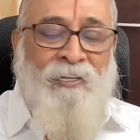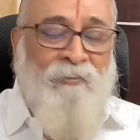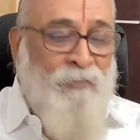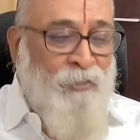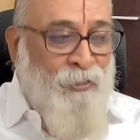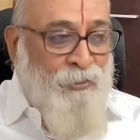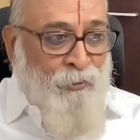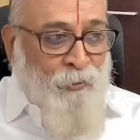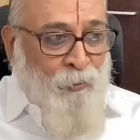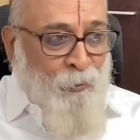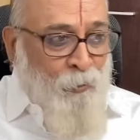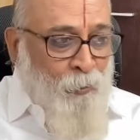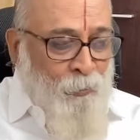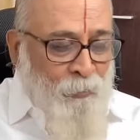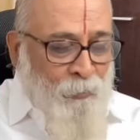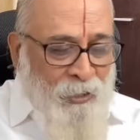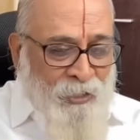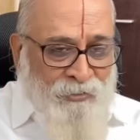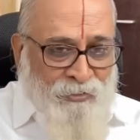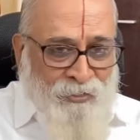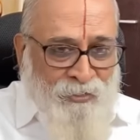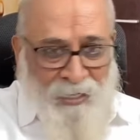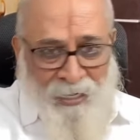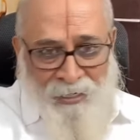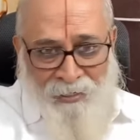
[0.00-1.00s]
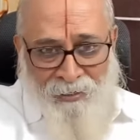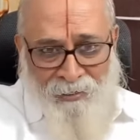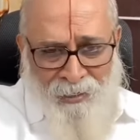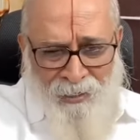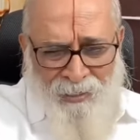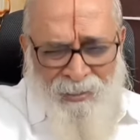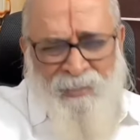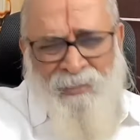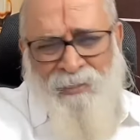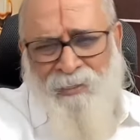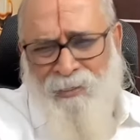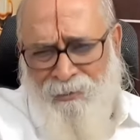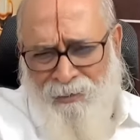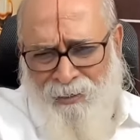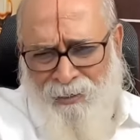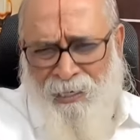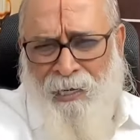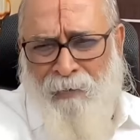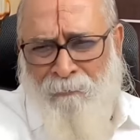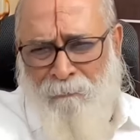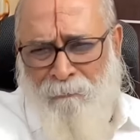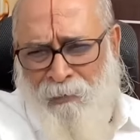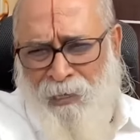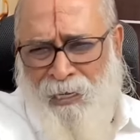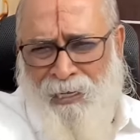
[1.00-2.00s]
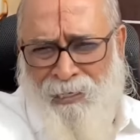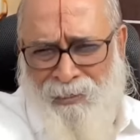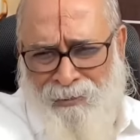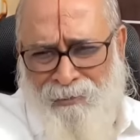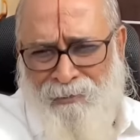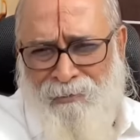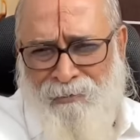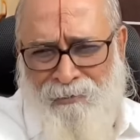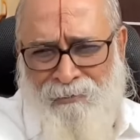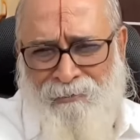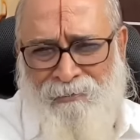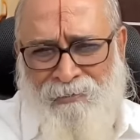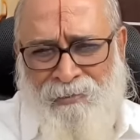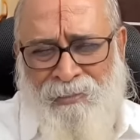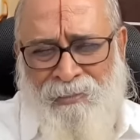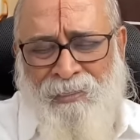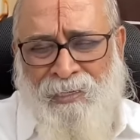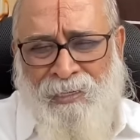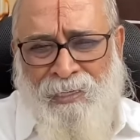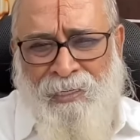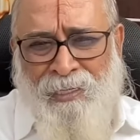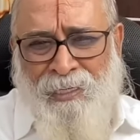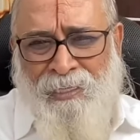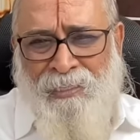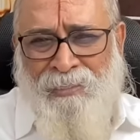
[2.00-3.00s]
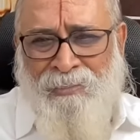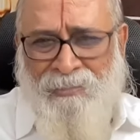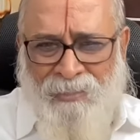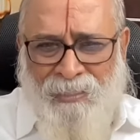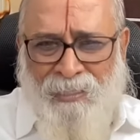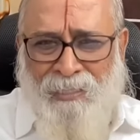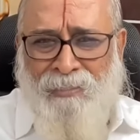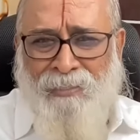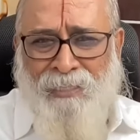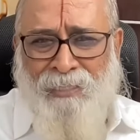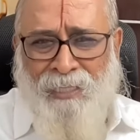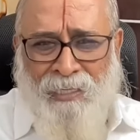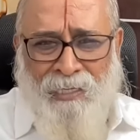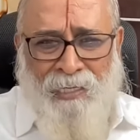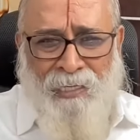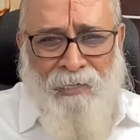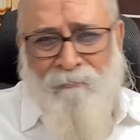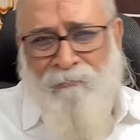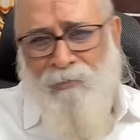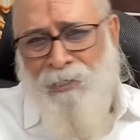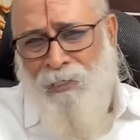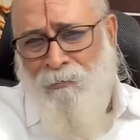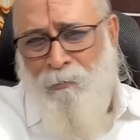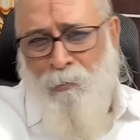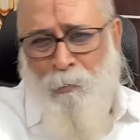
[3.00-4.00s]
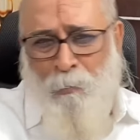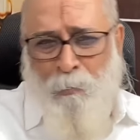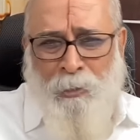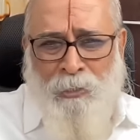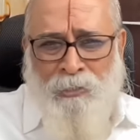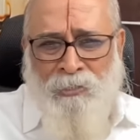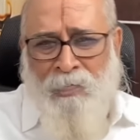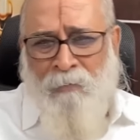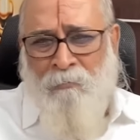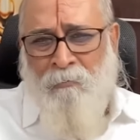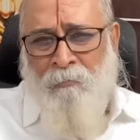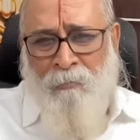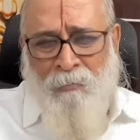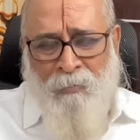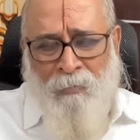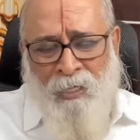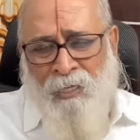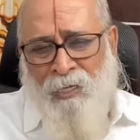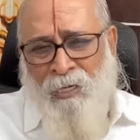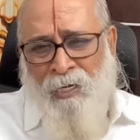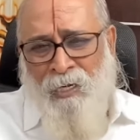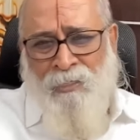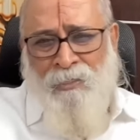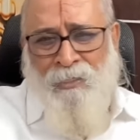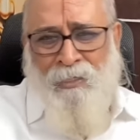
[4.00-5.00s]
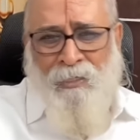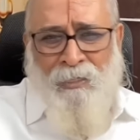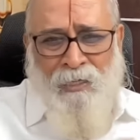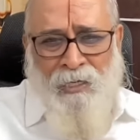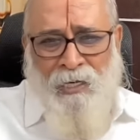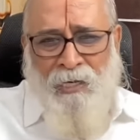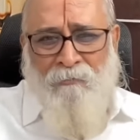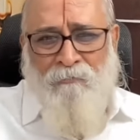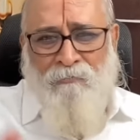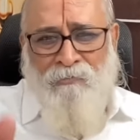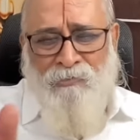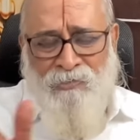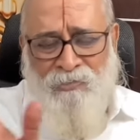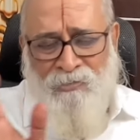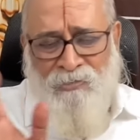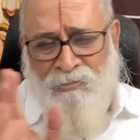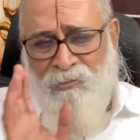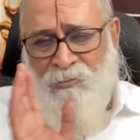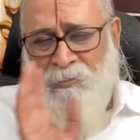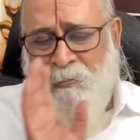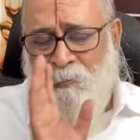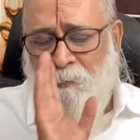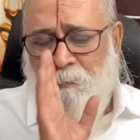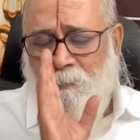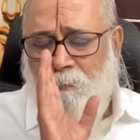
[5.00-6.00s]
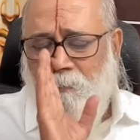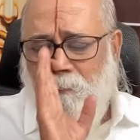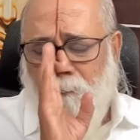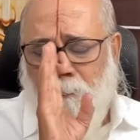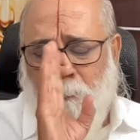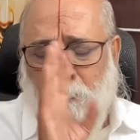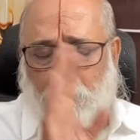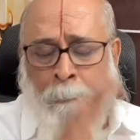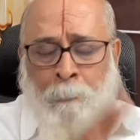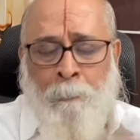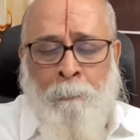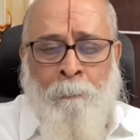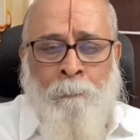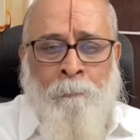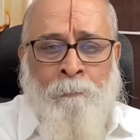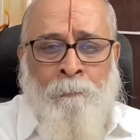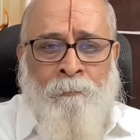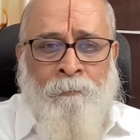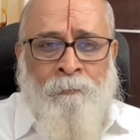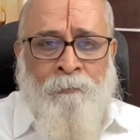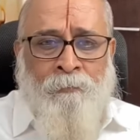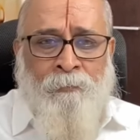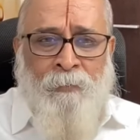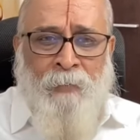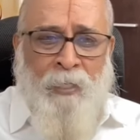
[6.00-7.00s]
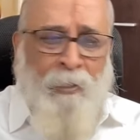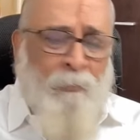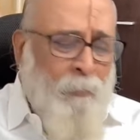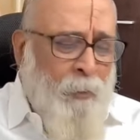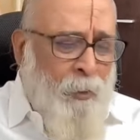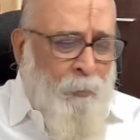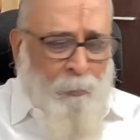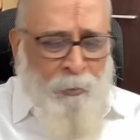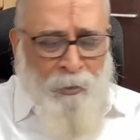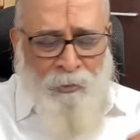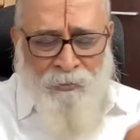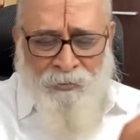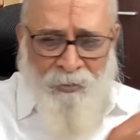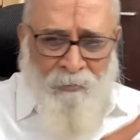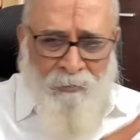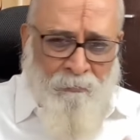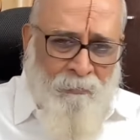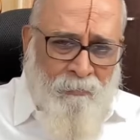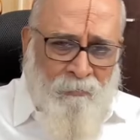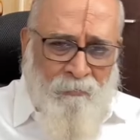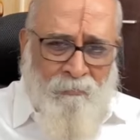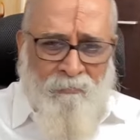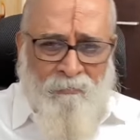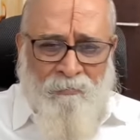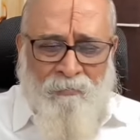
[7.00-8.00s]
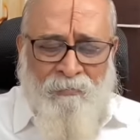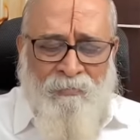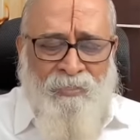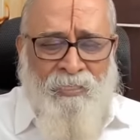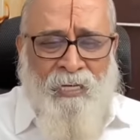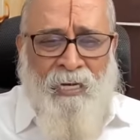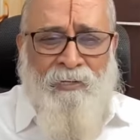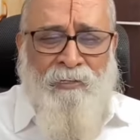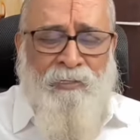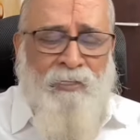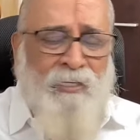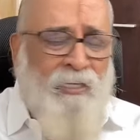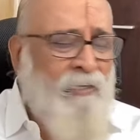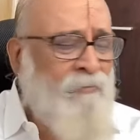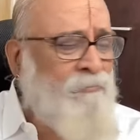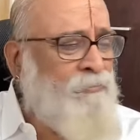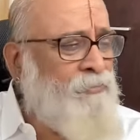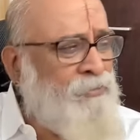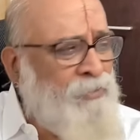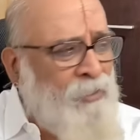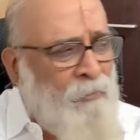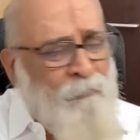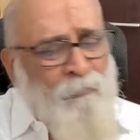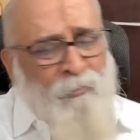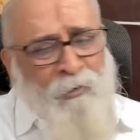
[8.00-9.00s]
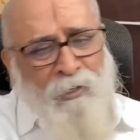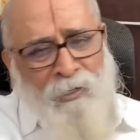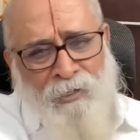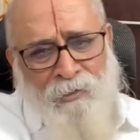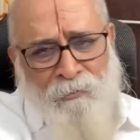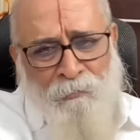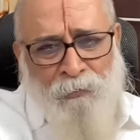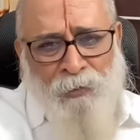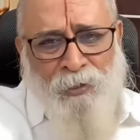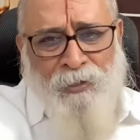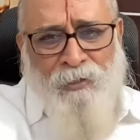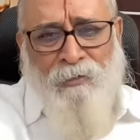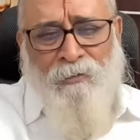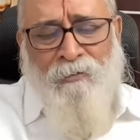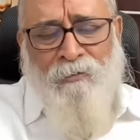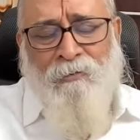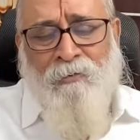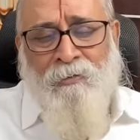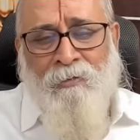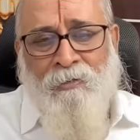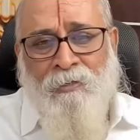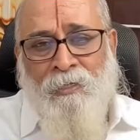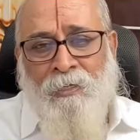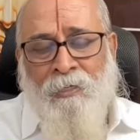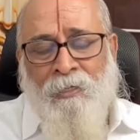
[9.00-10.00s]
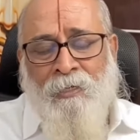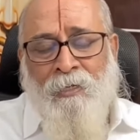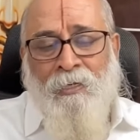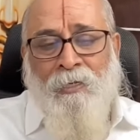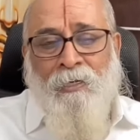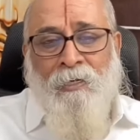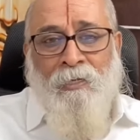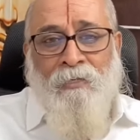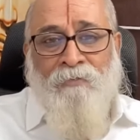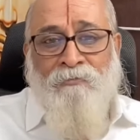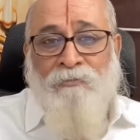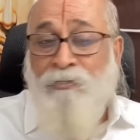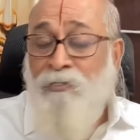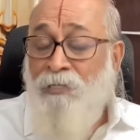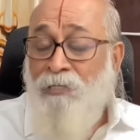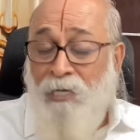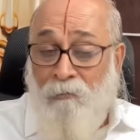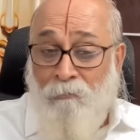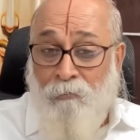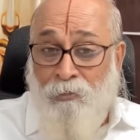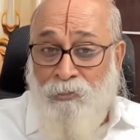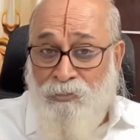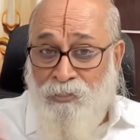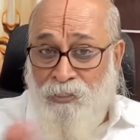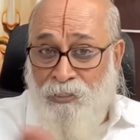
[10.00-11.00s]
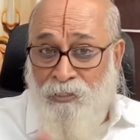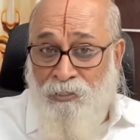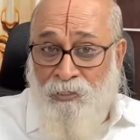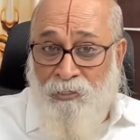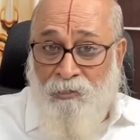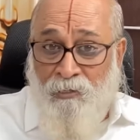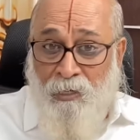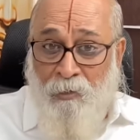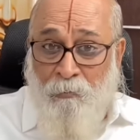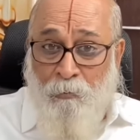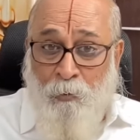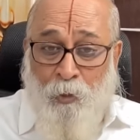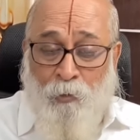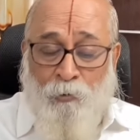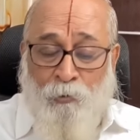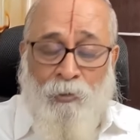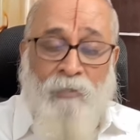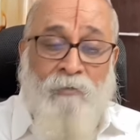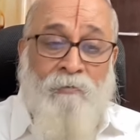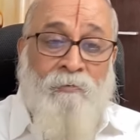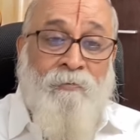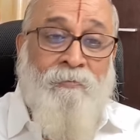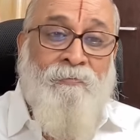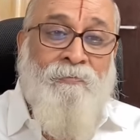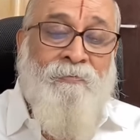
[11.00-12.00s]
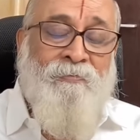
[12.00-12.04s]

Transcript: There was a room inside, another cave like. Inside the cave there will be some other caves. There may be some side caves somewhere he went. Three hours he didn't come out.